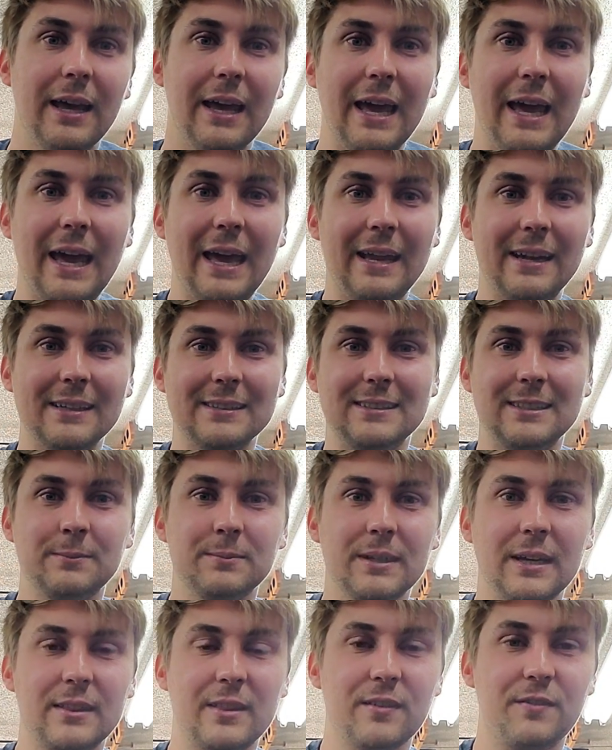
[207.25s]
and it
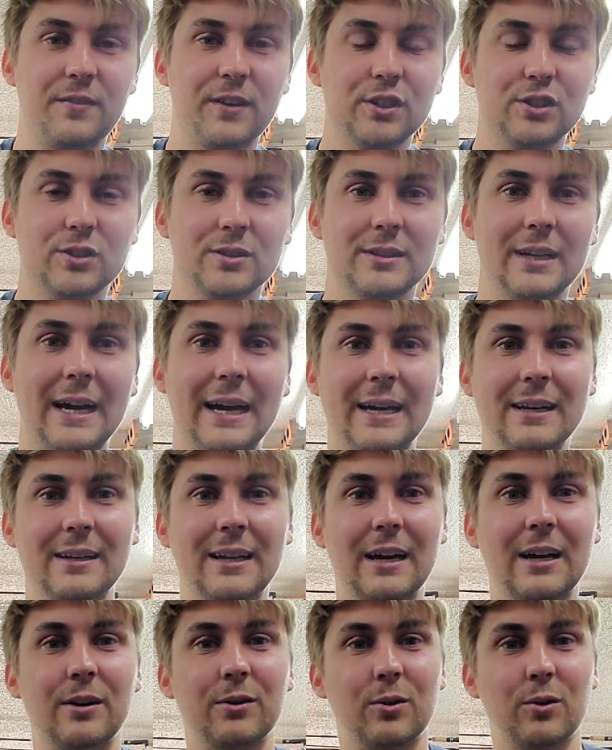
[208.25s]
seems like the fish are dying
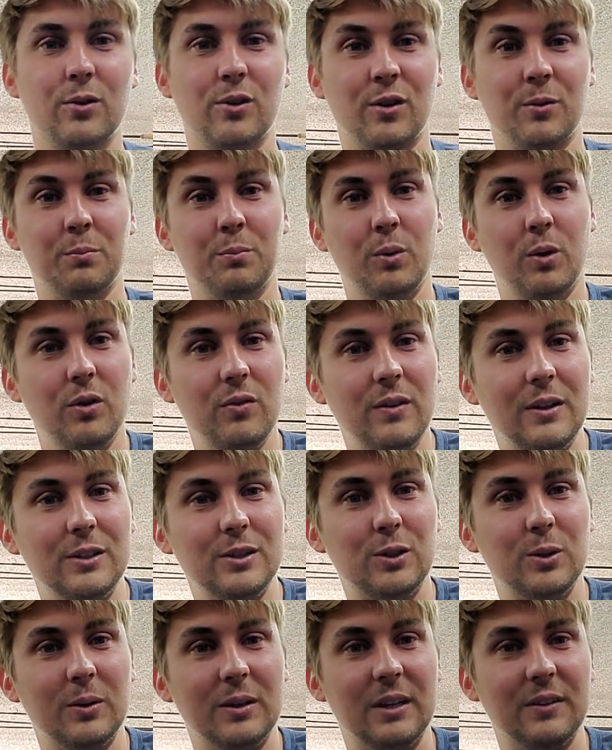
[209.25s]
down or they're moving
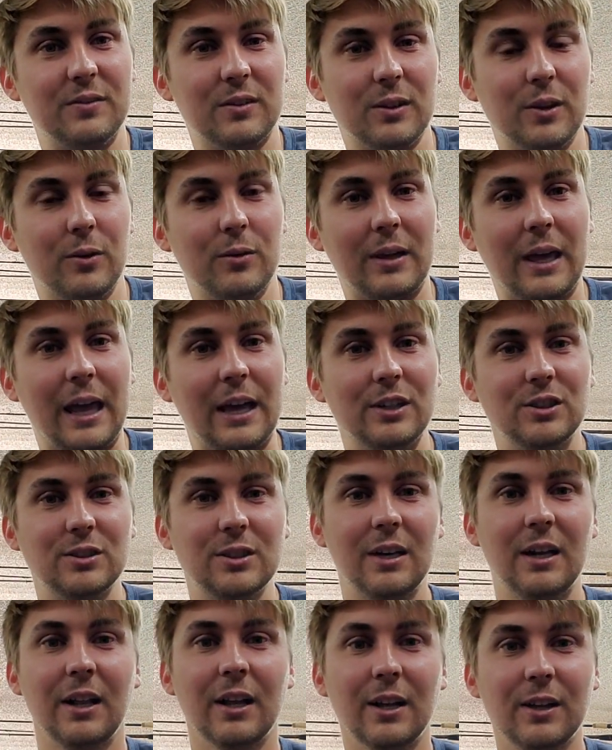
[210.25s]
to a different location,